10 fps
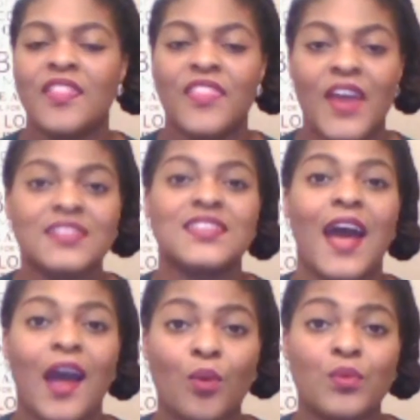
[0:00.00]
That's
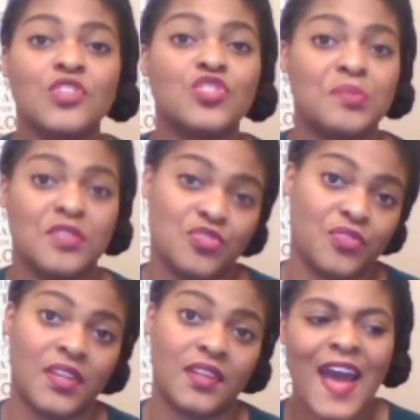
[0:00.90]
how we should be
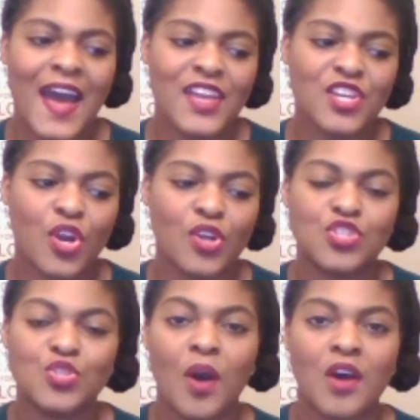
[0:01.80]
treated. I
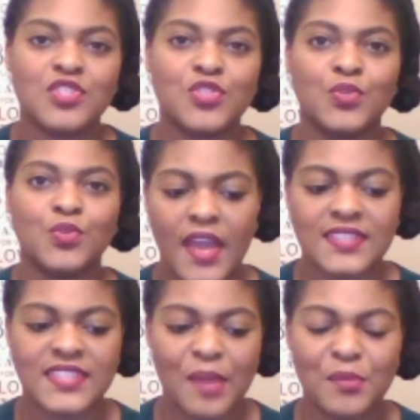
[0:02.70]
encourage you all to
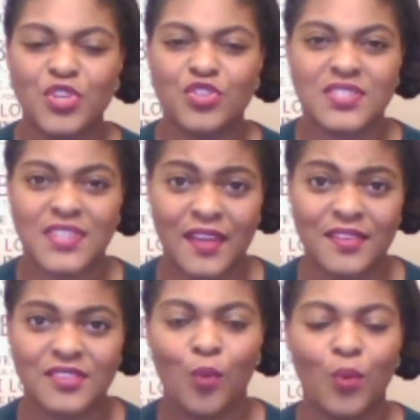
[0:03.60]
examine your
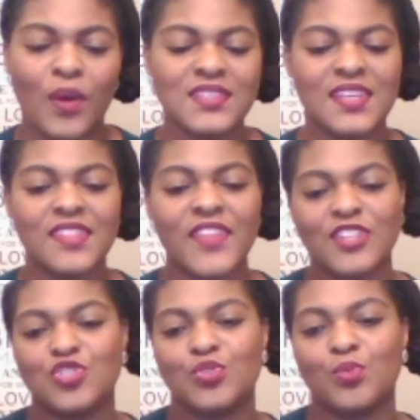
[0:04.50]
standards. What is it
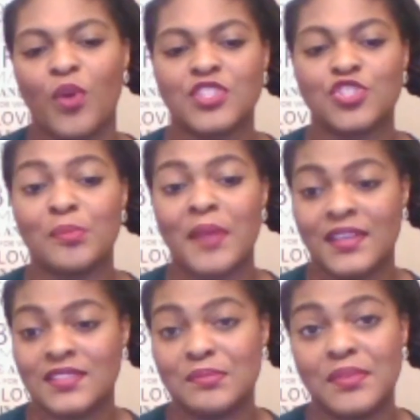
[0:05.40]
that you want your
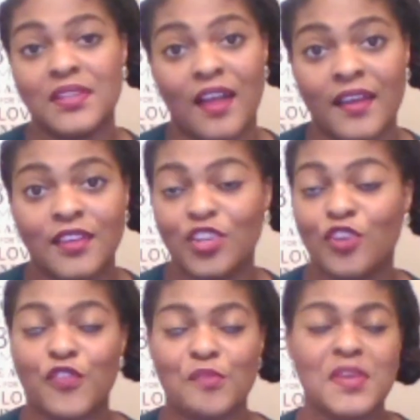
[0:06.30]
man to be like? You
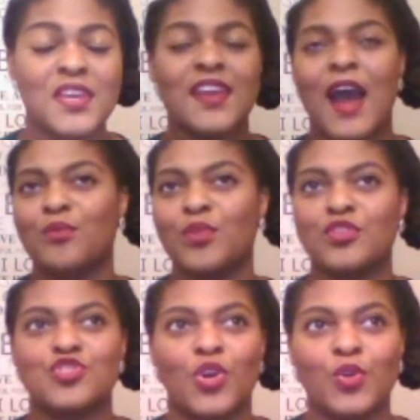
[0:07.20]
know, for me, I
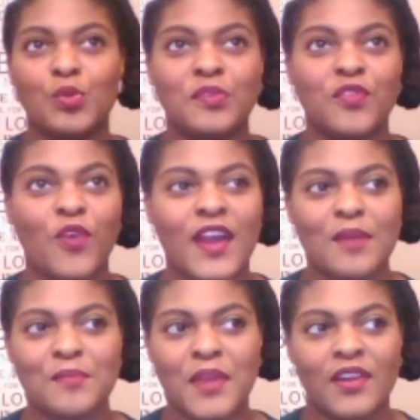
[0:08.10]
wrote a journal before I
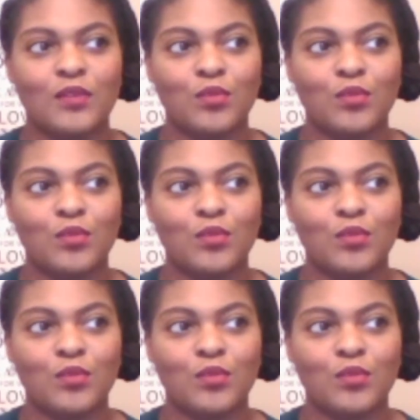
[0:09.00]
got married.